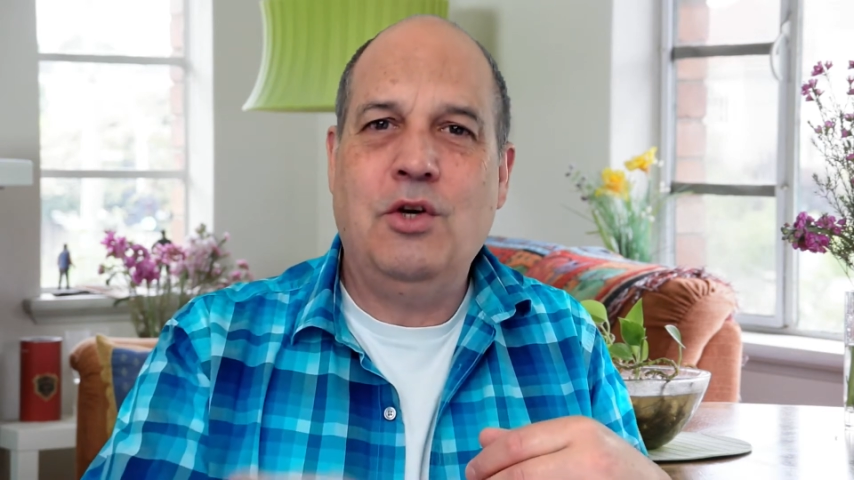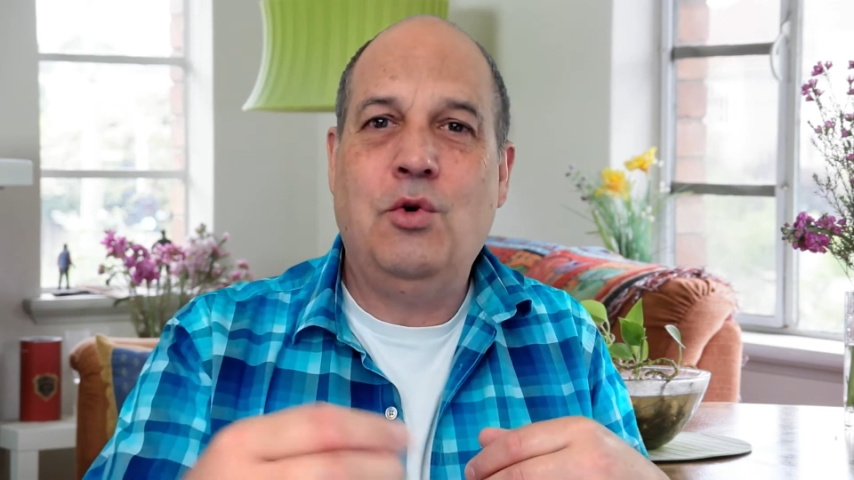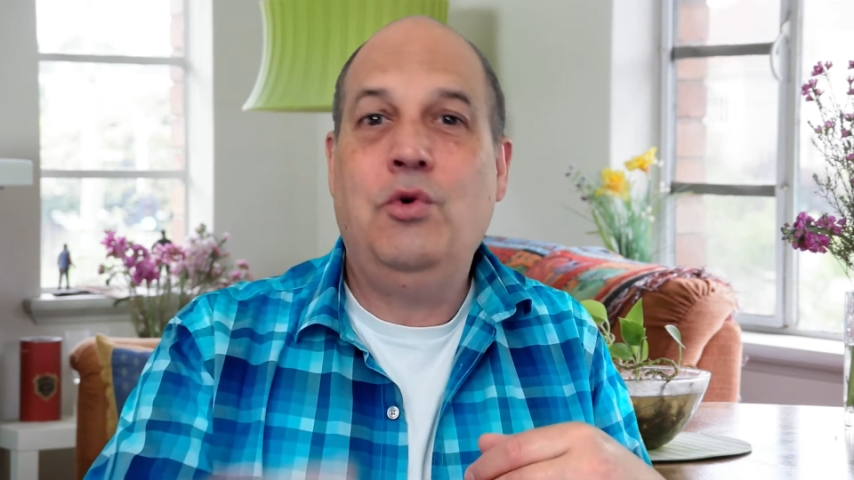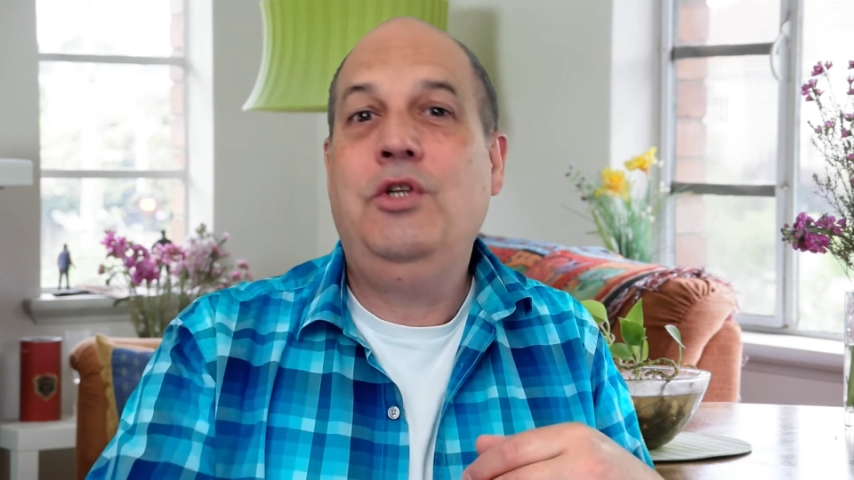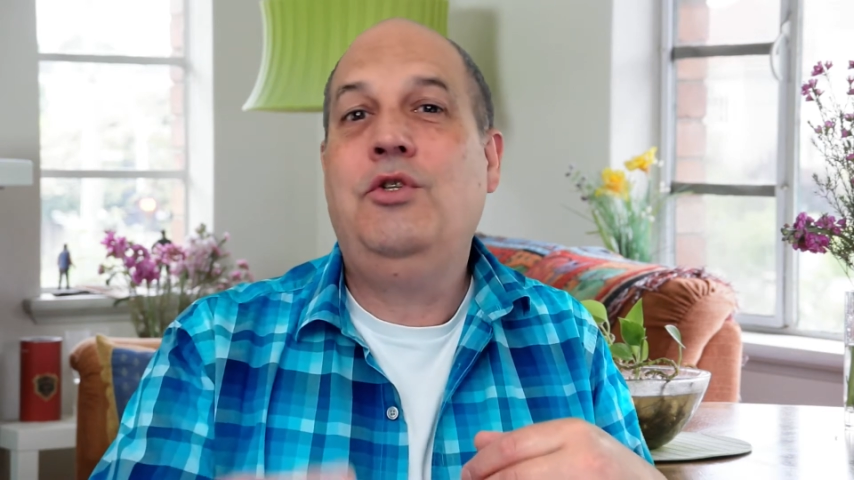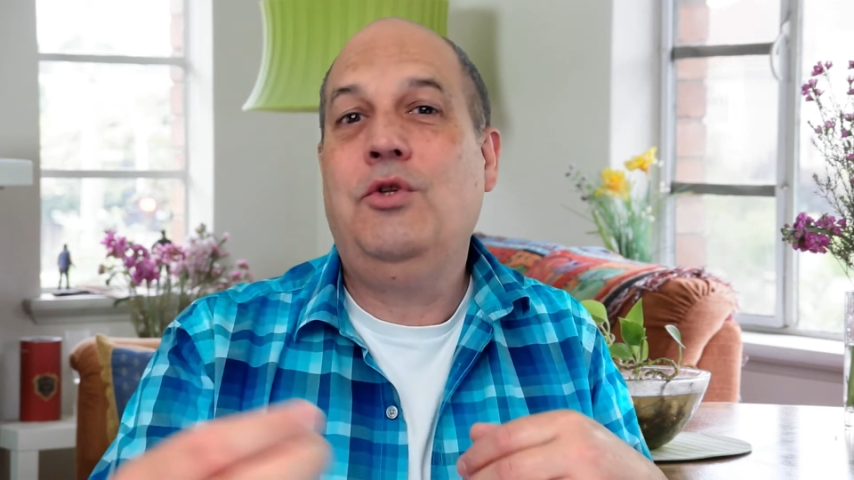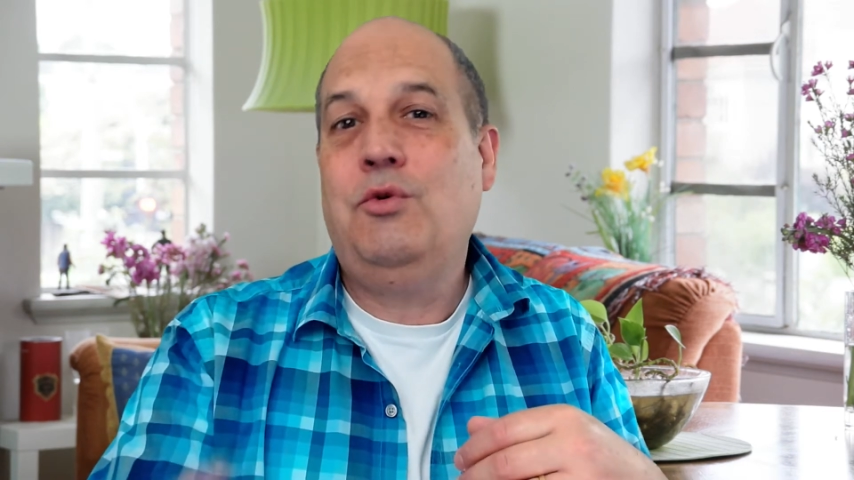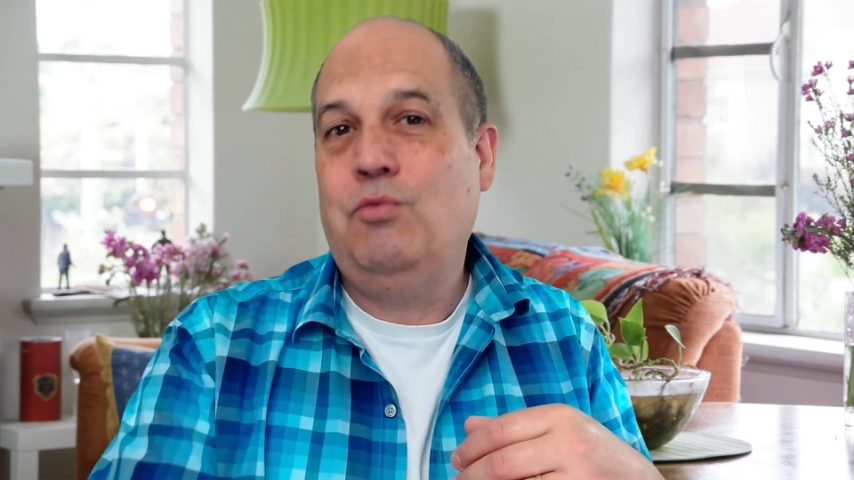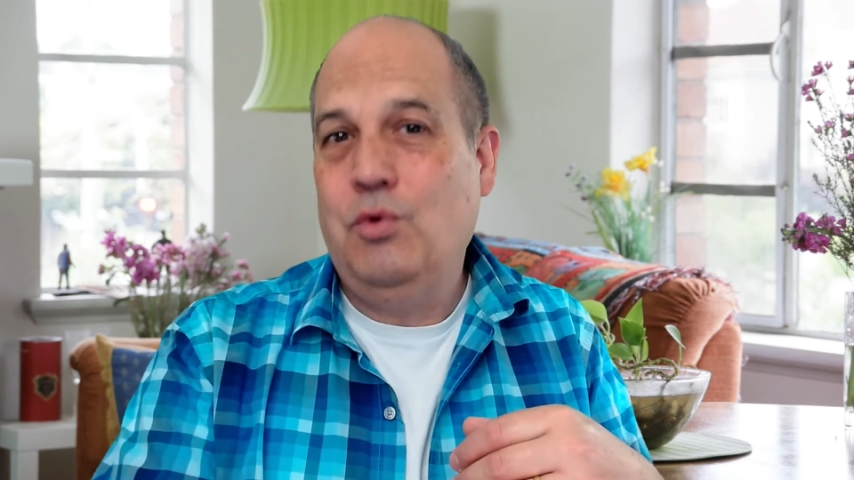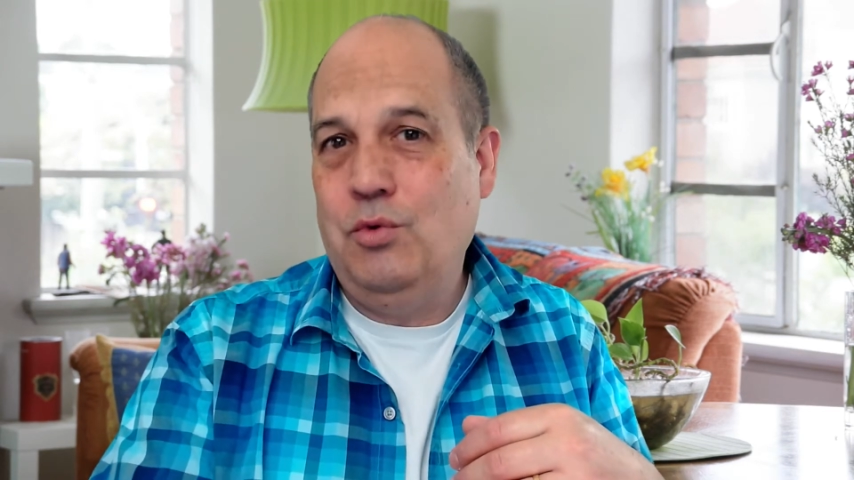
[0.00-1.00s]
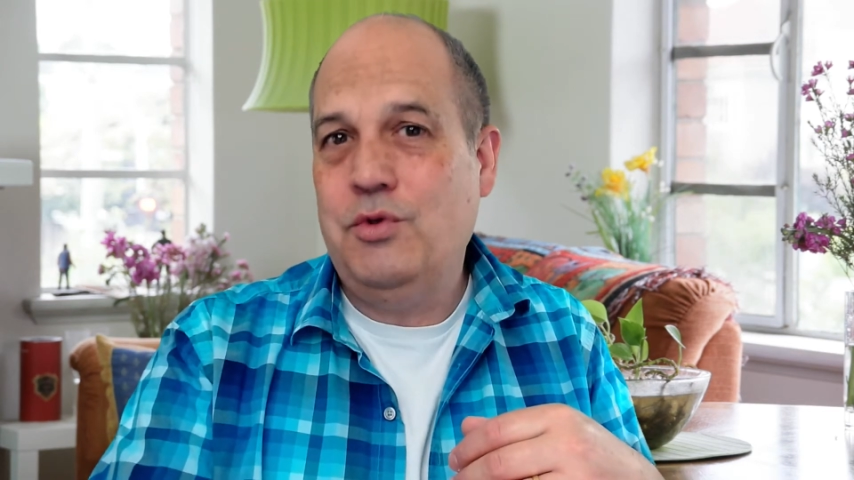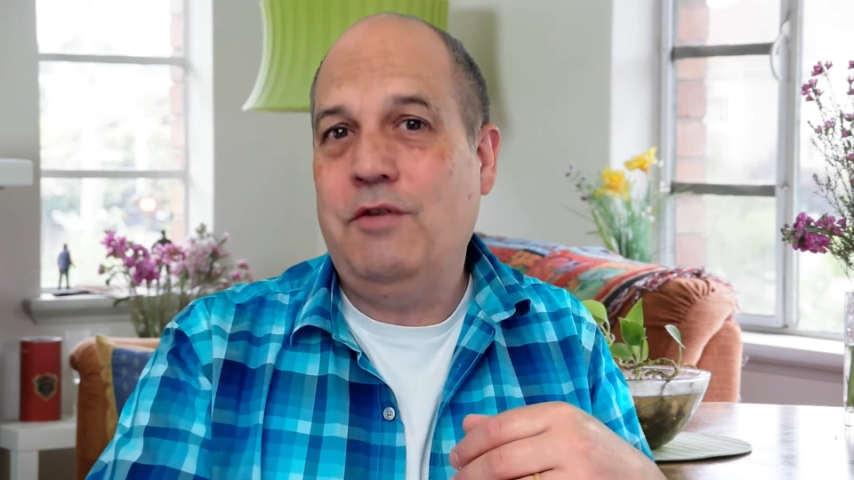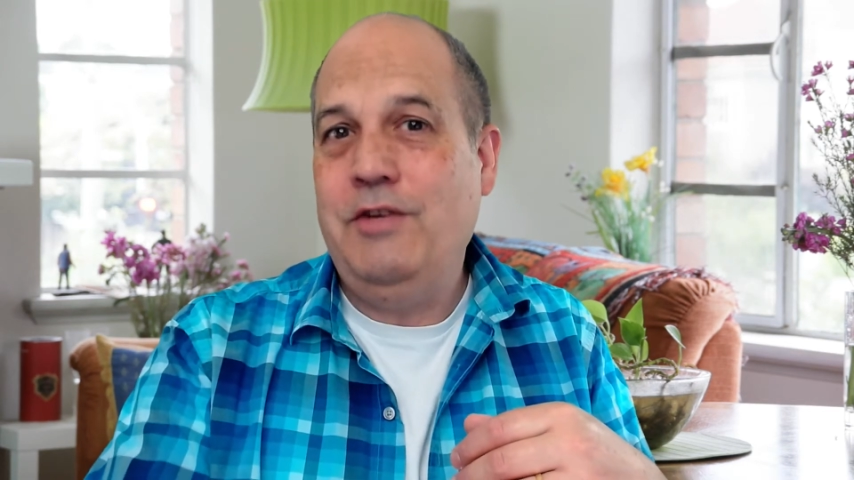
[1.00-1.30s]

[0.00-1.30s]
according to the rules of